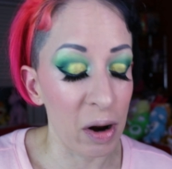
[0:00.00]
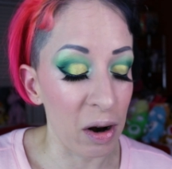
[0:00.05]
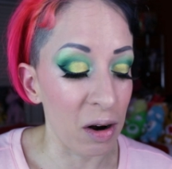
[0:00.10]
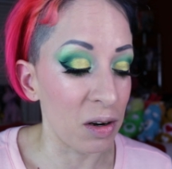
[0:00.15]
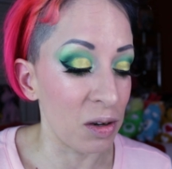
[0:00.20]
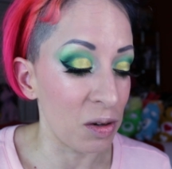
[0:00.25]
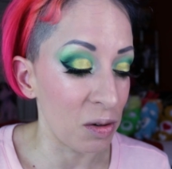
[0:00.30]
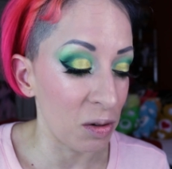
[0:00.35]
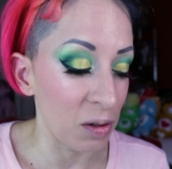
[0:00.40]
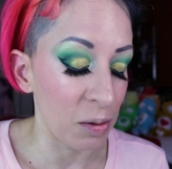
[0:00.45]
wear
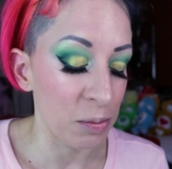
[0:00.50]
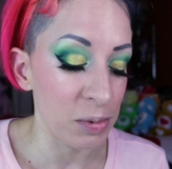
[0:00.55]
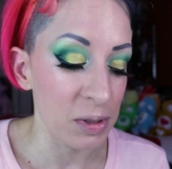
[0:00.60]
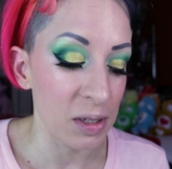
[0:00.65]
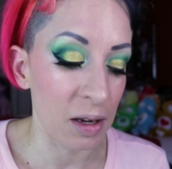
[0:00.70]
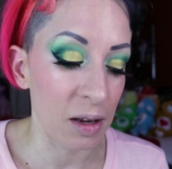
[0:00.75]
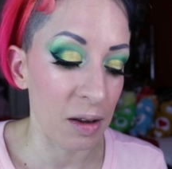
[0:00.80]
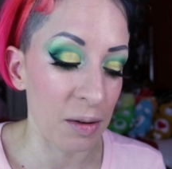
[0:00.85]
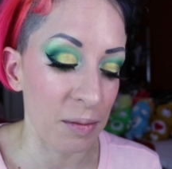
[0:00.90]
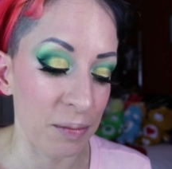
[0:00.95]
a nude
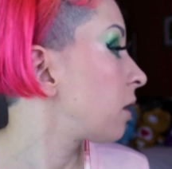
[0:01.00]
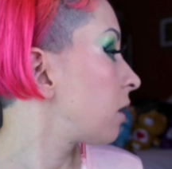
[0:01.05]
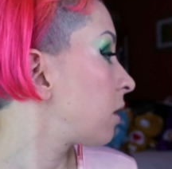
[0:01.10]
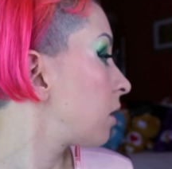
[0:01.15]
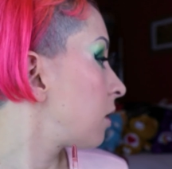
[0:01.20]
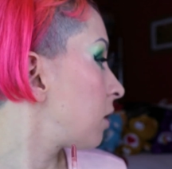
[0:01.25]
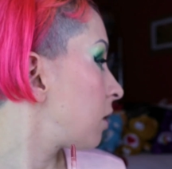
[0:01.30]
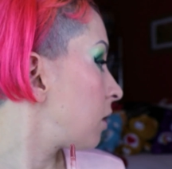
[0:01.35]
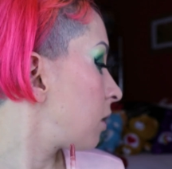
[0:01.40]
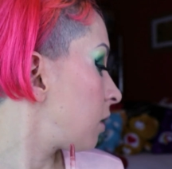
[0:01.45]
lipstick.
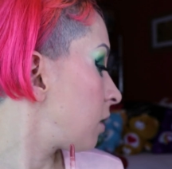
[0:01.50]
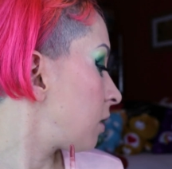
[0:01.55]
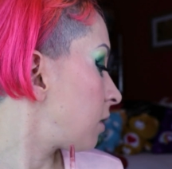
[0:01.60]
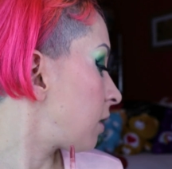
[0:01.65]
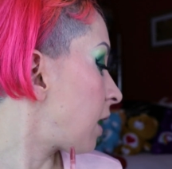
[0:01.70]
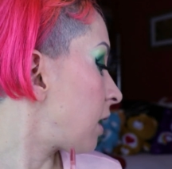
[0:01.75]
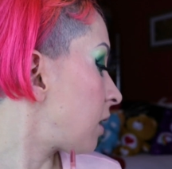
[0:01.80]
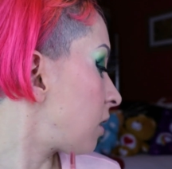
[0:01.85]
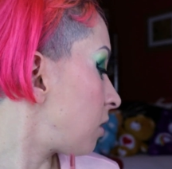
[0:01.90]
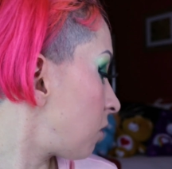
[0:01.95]

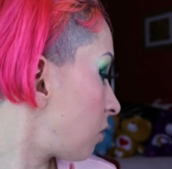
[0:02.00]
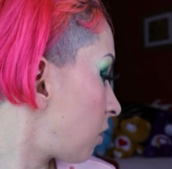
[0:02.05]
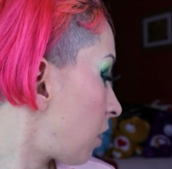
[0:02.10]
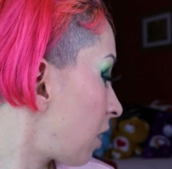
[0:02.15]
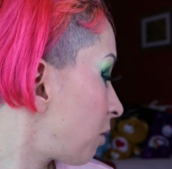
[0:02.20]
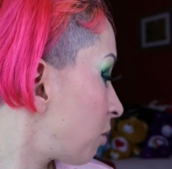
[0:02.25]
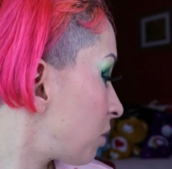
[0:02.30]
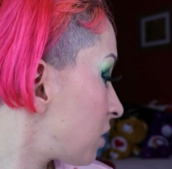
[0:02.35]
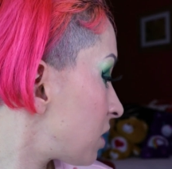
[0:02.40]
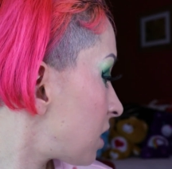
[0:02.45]
Thank you,
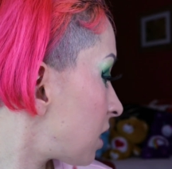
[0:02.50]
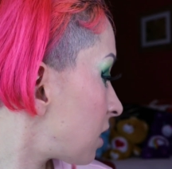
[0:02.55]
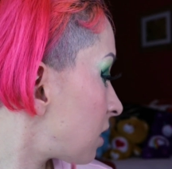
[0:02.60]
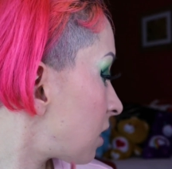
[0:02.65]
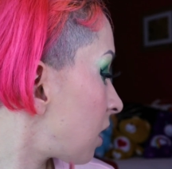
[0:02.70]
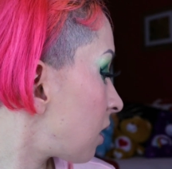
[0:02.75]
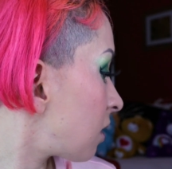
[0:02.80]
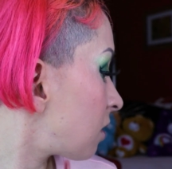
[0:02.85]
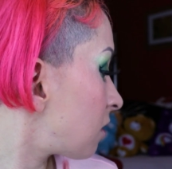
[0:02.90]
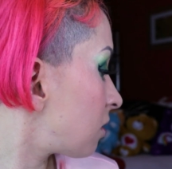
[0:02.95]
I appreciate
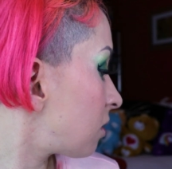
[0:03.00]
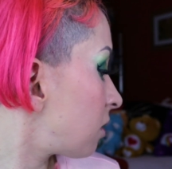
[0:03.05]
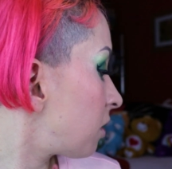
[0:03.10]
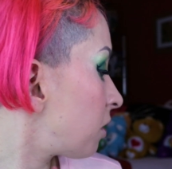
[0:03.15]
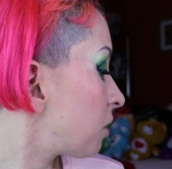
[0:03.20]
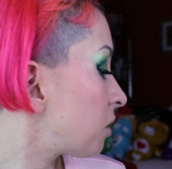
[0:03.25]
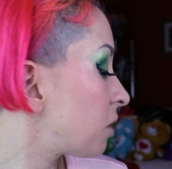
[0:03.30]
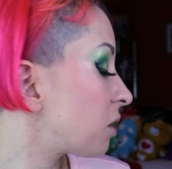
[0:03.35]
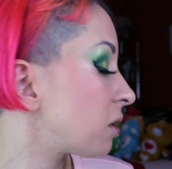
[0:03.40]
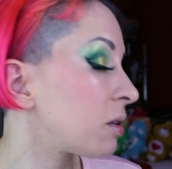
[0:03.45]
that.
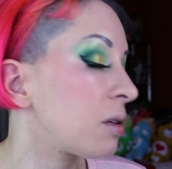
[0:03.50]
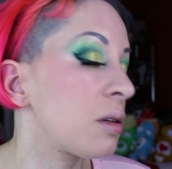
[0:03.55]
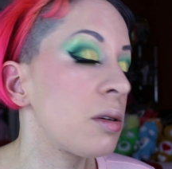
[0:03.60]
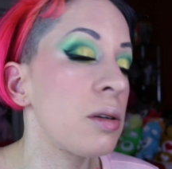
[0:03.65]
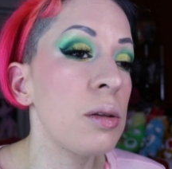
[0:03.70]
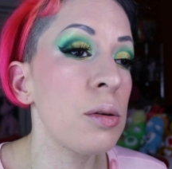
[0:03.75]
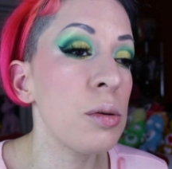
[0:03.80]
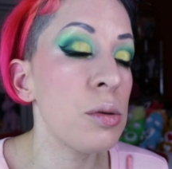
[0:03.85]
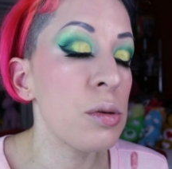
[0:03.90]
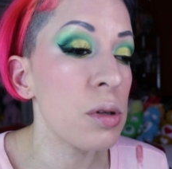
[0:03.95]
You're going
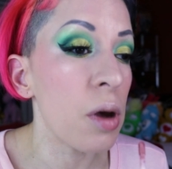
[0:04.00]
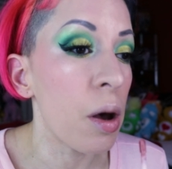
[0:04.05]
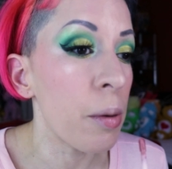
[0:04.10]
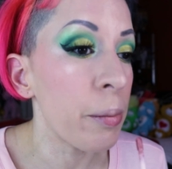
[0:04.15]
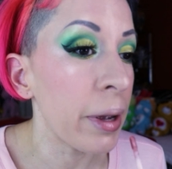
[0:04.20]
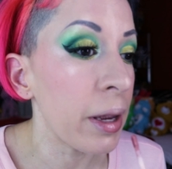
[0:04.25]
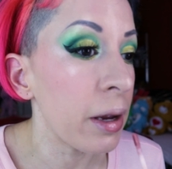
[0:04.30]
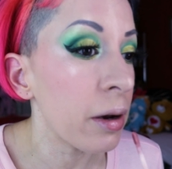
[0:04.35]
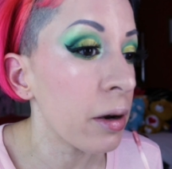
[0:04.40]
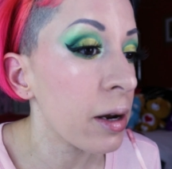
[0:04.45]
to lose all
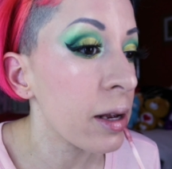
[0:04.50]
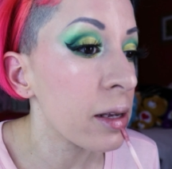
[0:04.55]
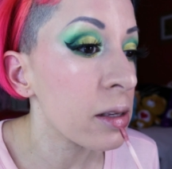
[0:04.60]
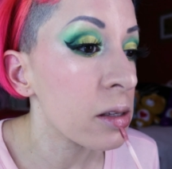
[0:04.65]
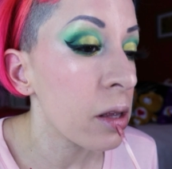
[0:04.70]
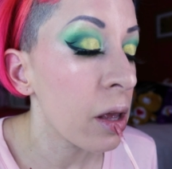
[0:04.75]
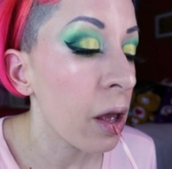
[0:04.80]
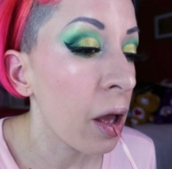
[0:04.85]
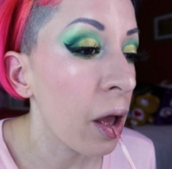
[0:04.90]
my earrings.